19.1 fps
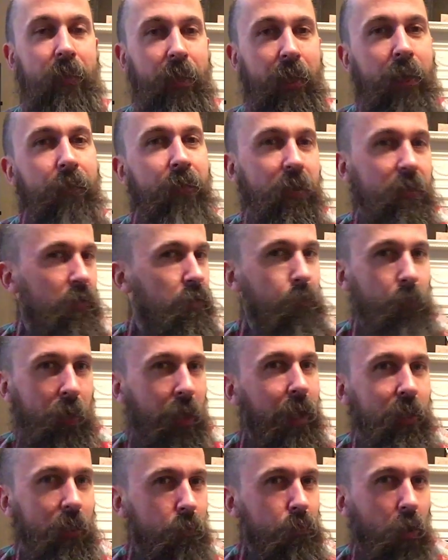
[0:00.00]
If it's
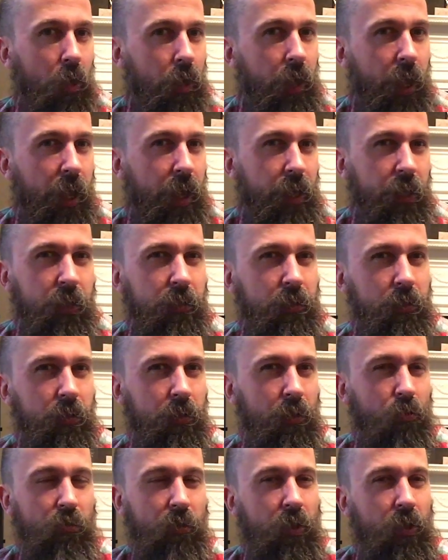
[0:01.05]
spaghetti bolognese
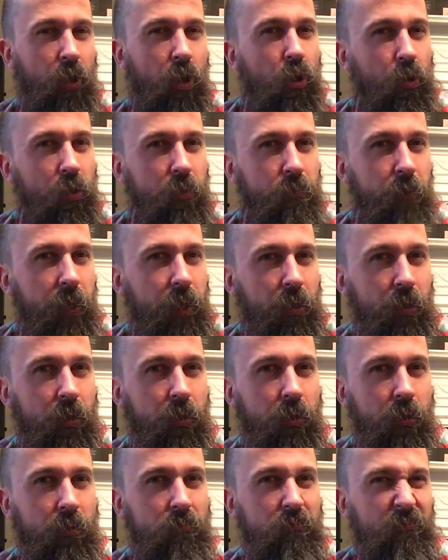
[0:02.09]
or a cooked
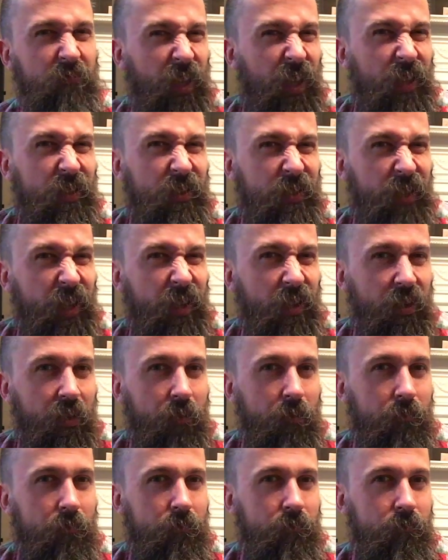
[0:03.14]
meal, it's dinner.
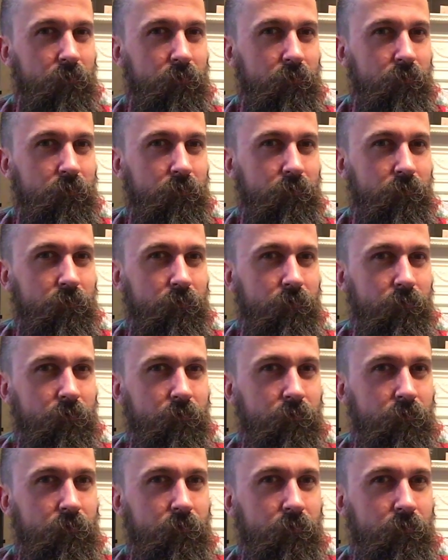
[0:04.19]

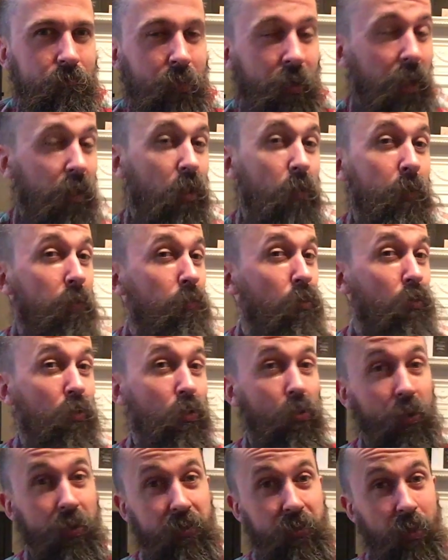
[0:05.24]
But I know people who
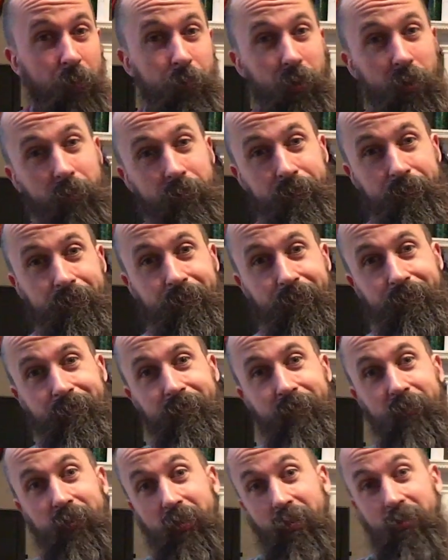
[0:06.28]
call it supper,
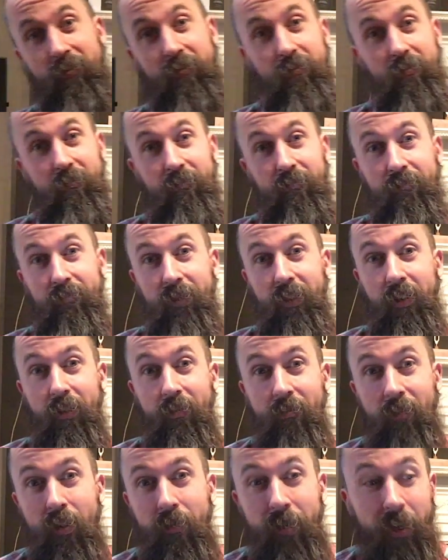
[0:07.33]
so
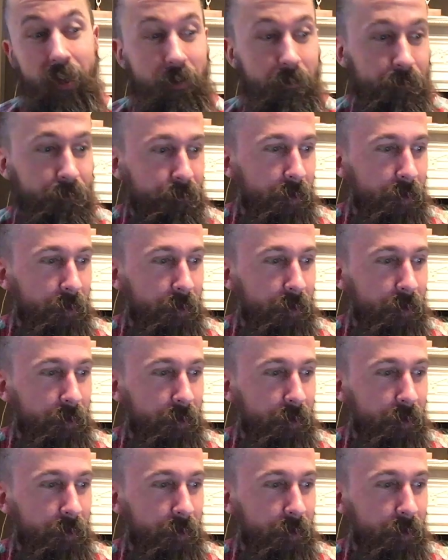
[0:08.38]
go figure.